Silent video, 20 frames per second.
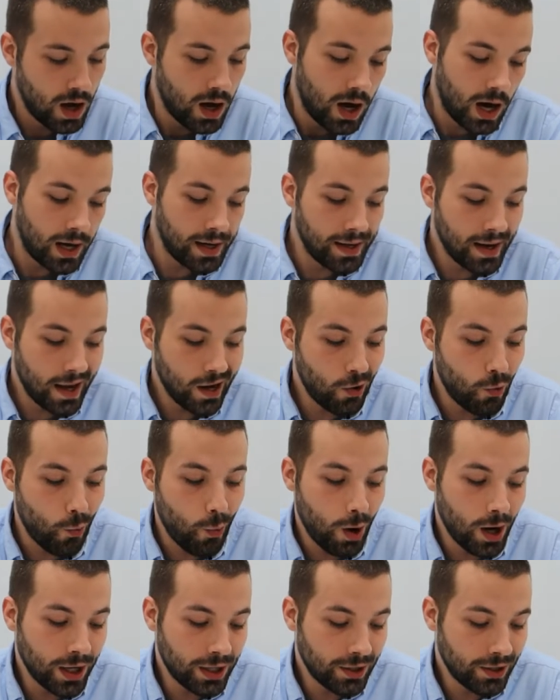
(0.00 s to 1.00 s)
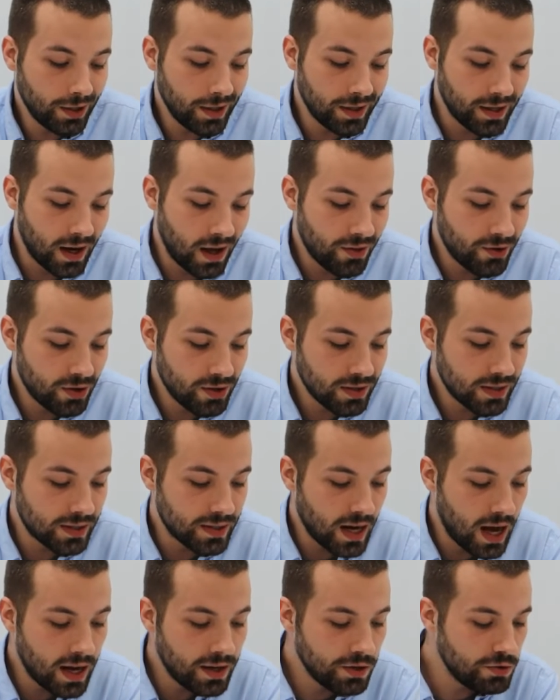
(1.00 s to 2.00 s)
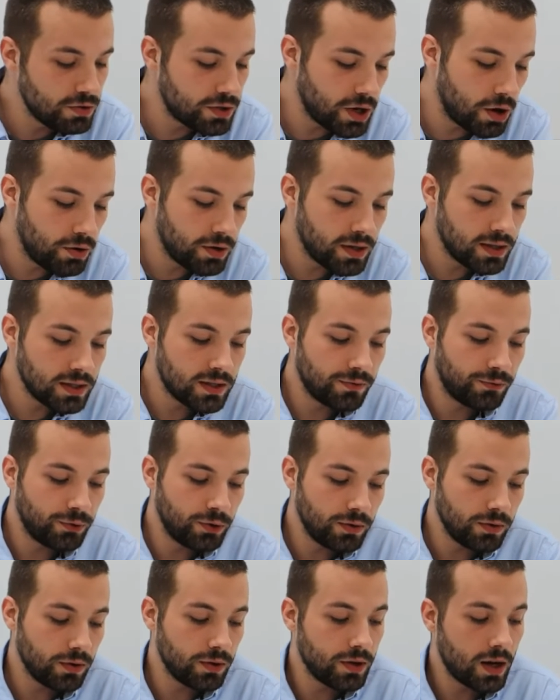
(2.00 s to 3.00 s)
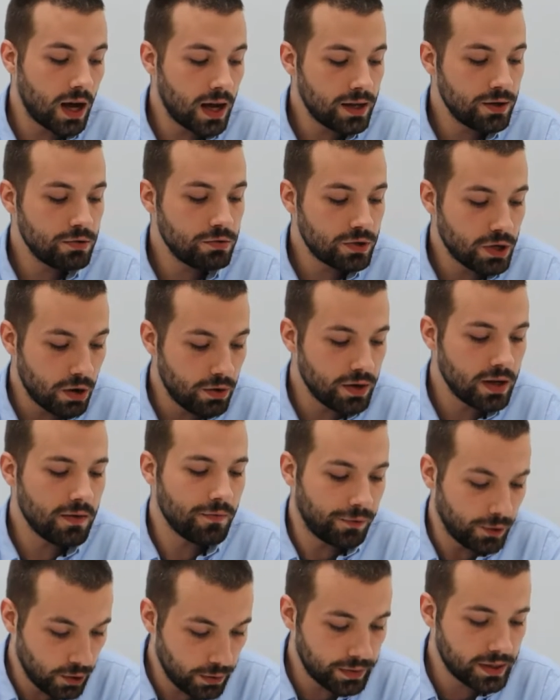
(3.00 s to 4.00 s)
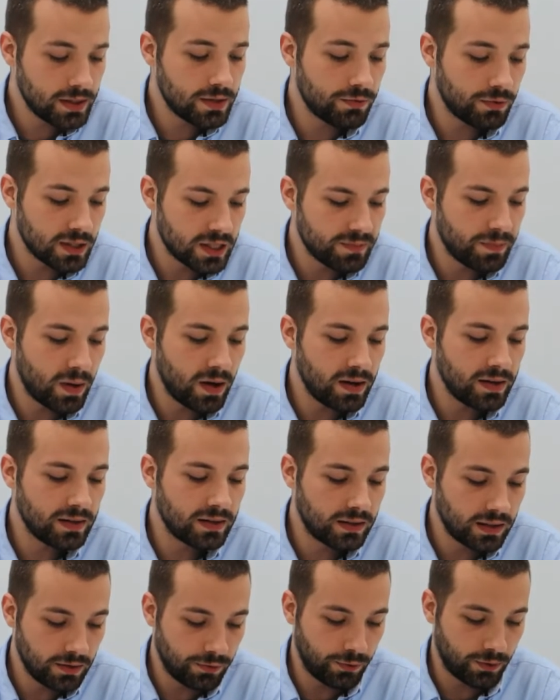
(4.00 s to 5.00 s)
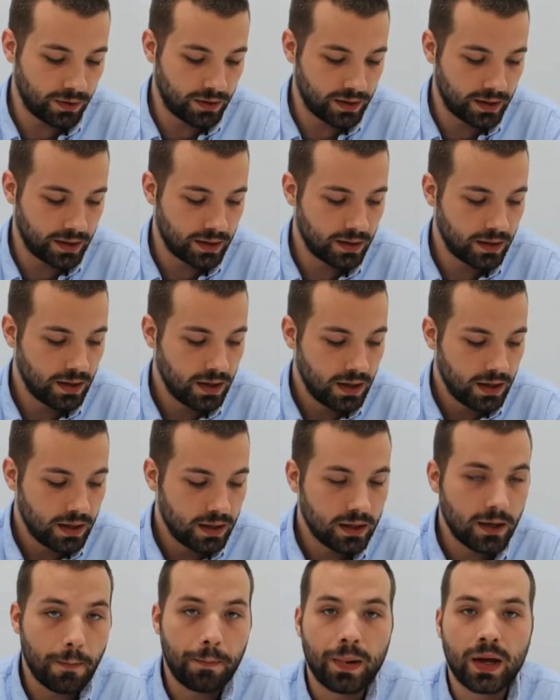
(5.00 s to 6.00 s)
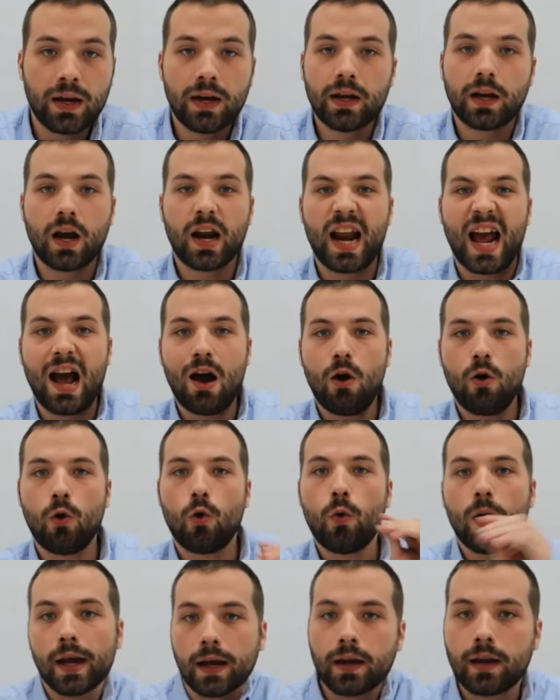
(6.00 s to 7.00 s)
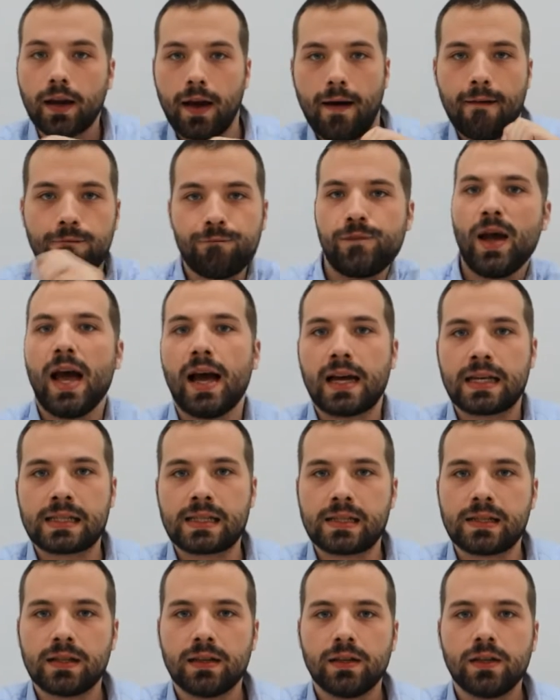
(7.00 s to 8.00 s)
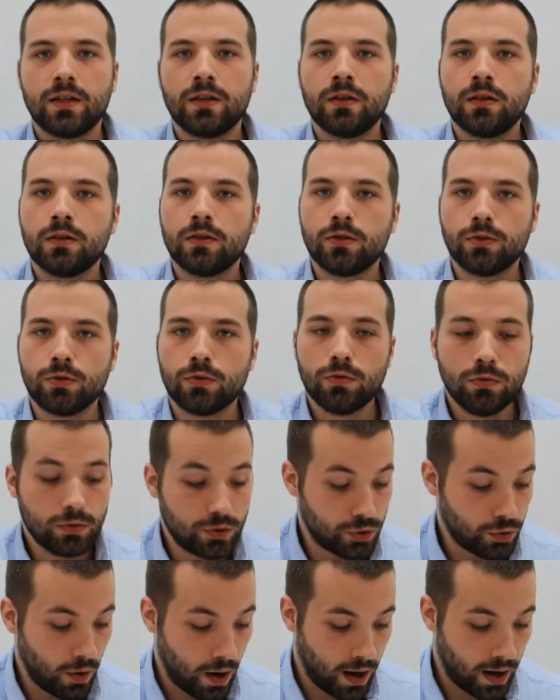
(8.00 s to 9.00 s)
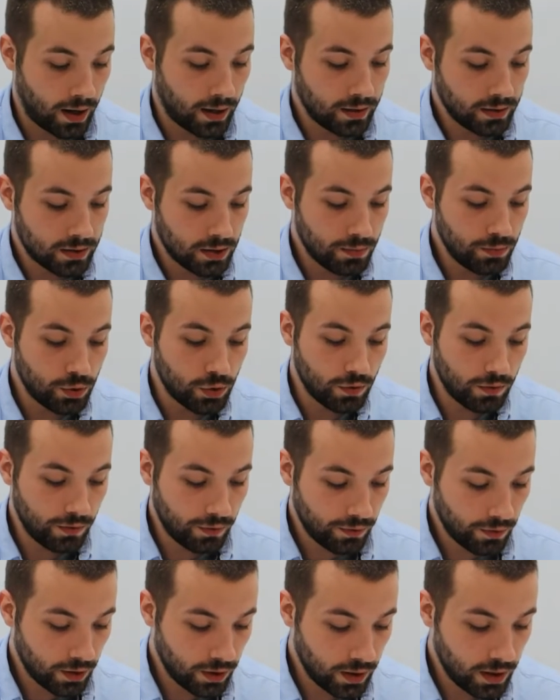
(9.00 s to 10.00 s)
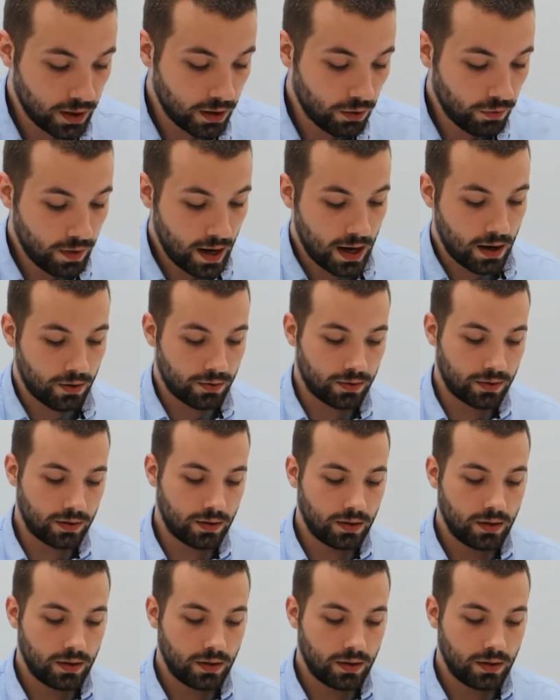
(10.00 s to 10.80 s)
Unlike water and others, non-Newtonian fluids respond differently, depending on how quick, how fast you try to move it around,